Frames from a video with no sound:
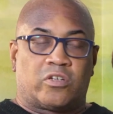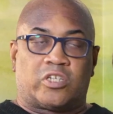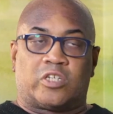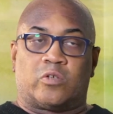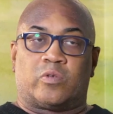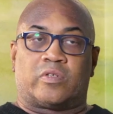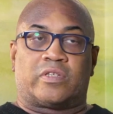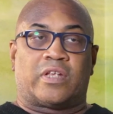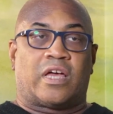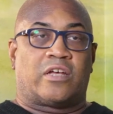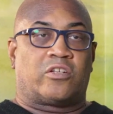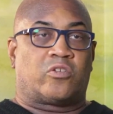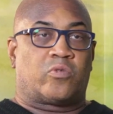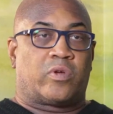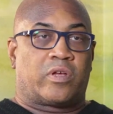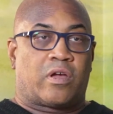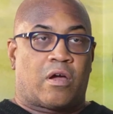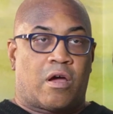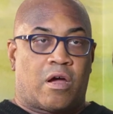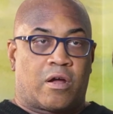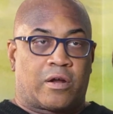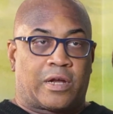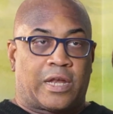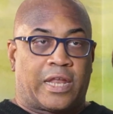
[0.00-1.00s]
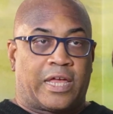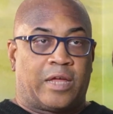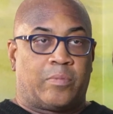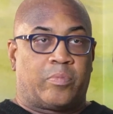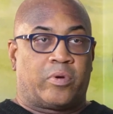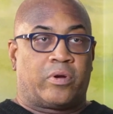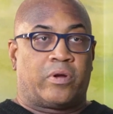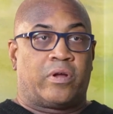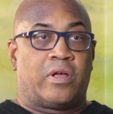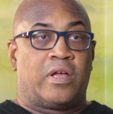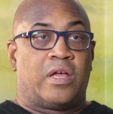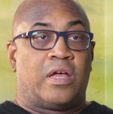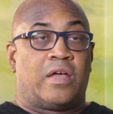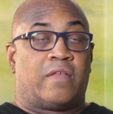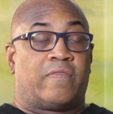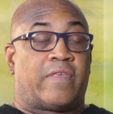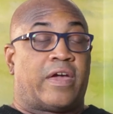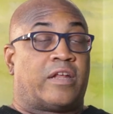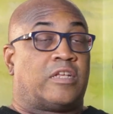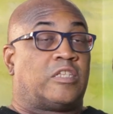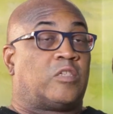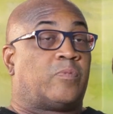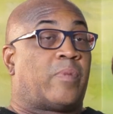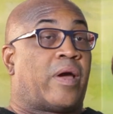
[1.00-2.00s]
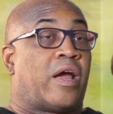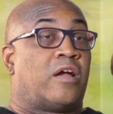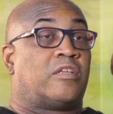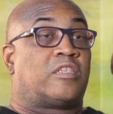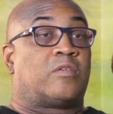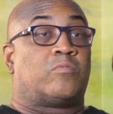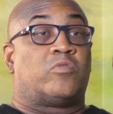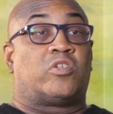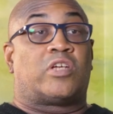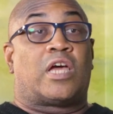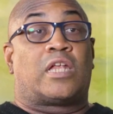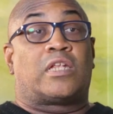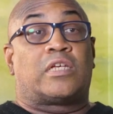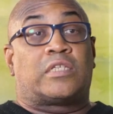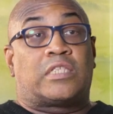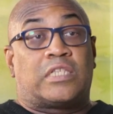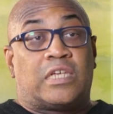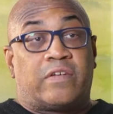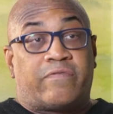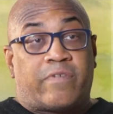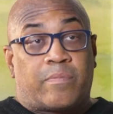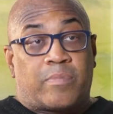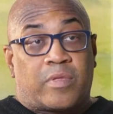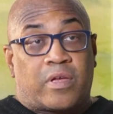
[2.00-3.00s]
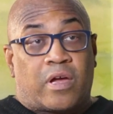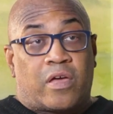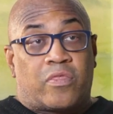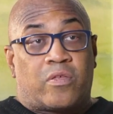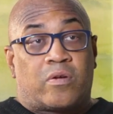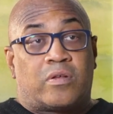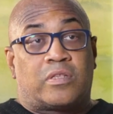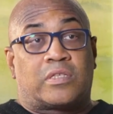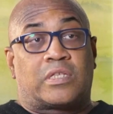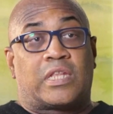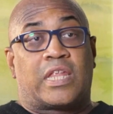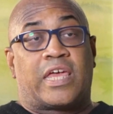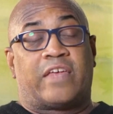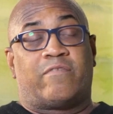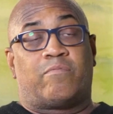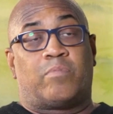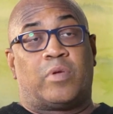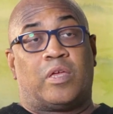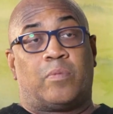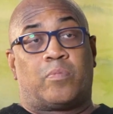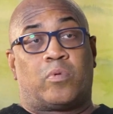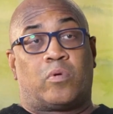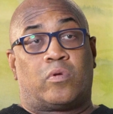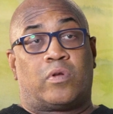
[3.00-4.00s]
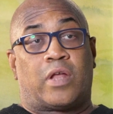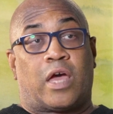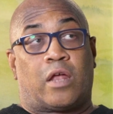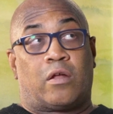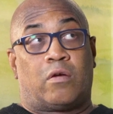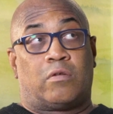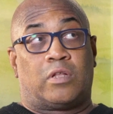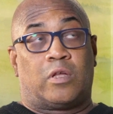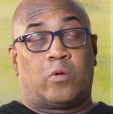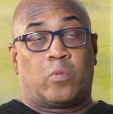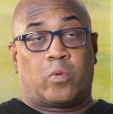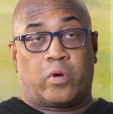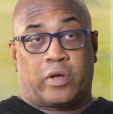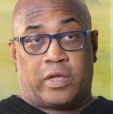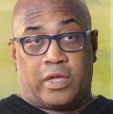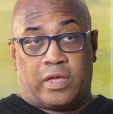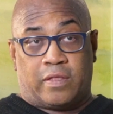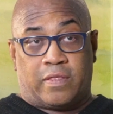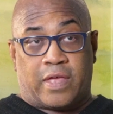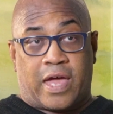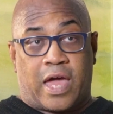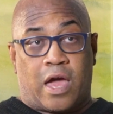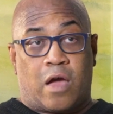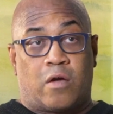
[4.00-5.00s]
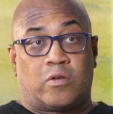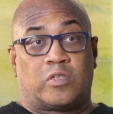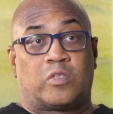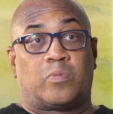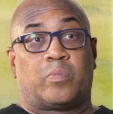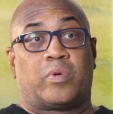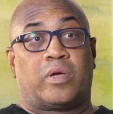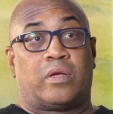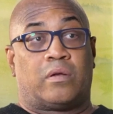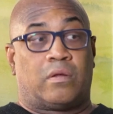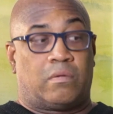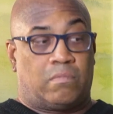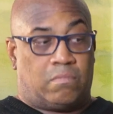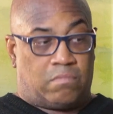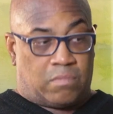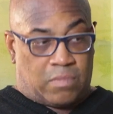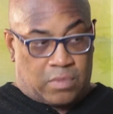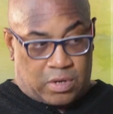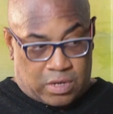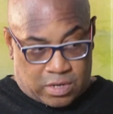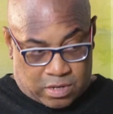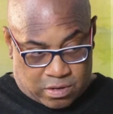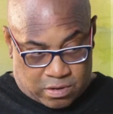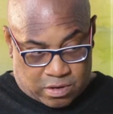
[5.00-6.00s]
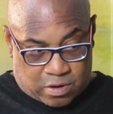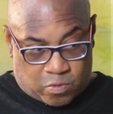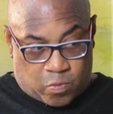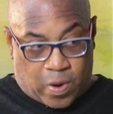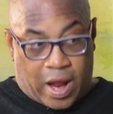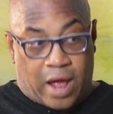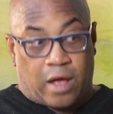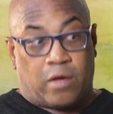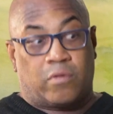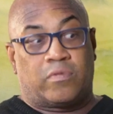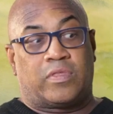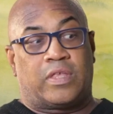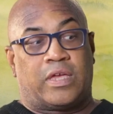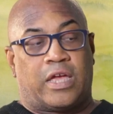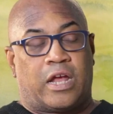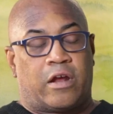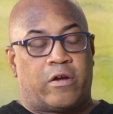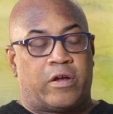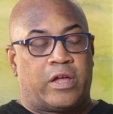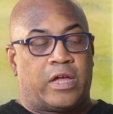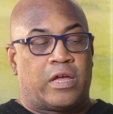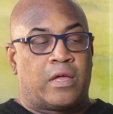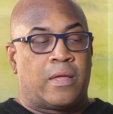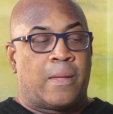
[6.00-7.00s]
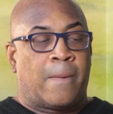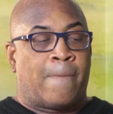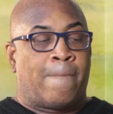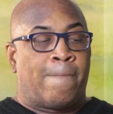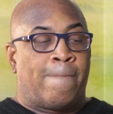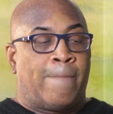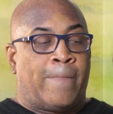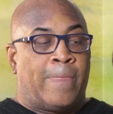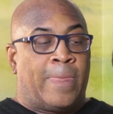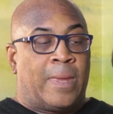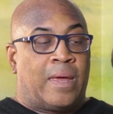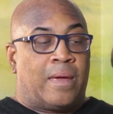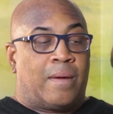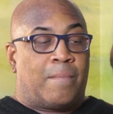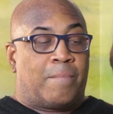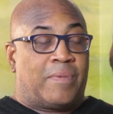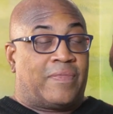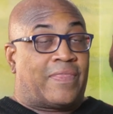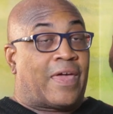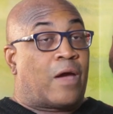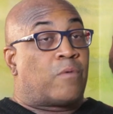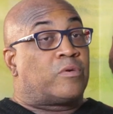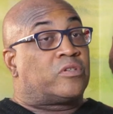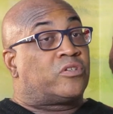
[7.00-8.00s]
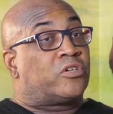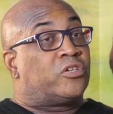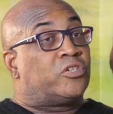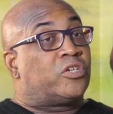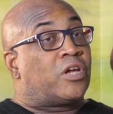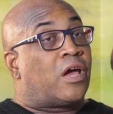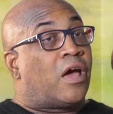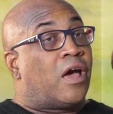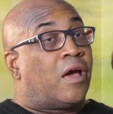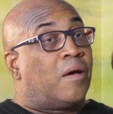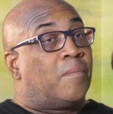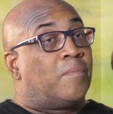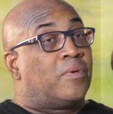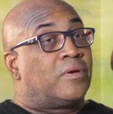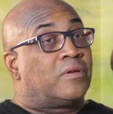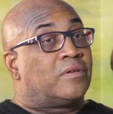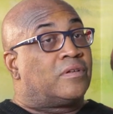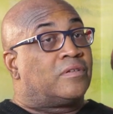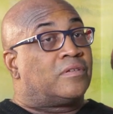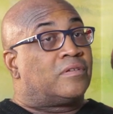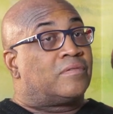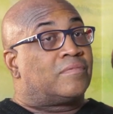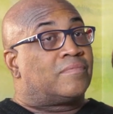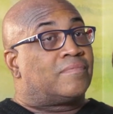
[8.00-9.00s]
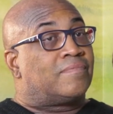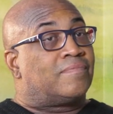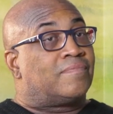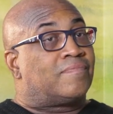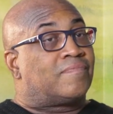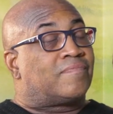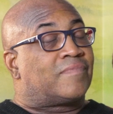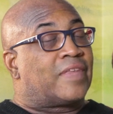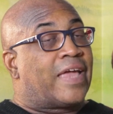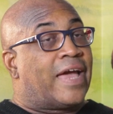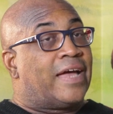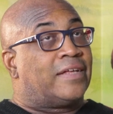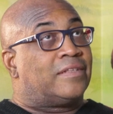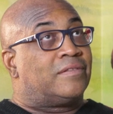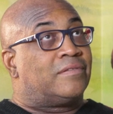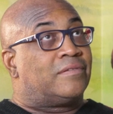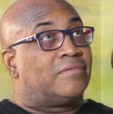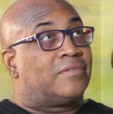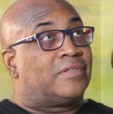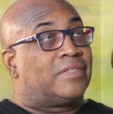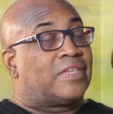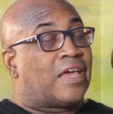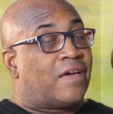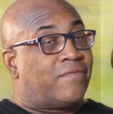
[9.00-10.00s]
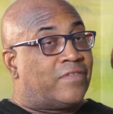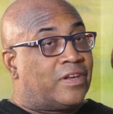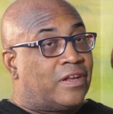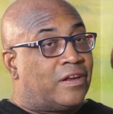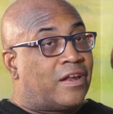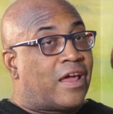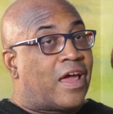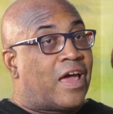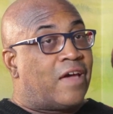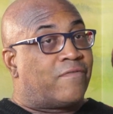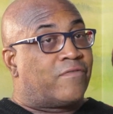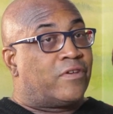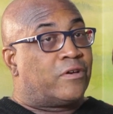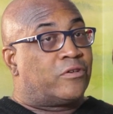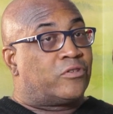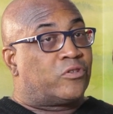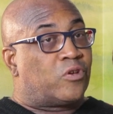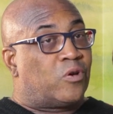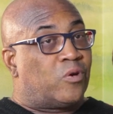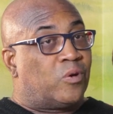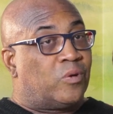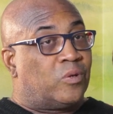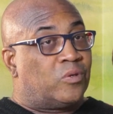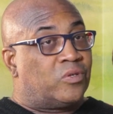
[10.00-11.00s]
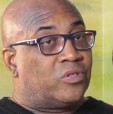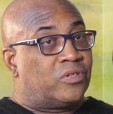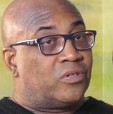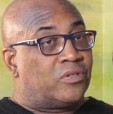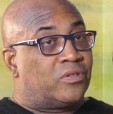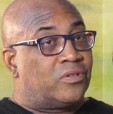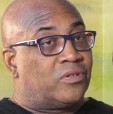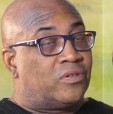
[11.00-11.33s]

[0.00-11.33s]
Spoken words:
She was not doing hard labor. That inspired some jealousy from the other enslaved people, not only working in the house, but around the area. But that was her job at 7.5 years old.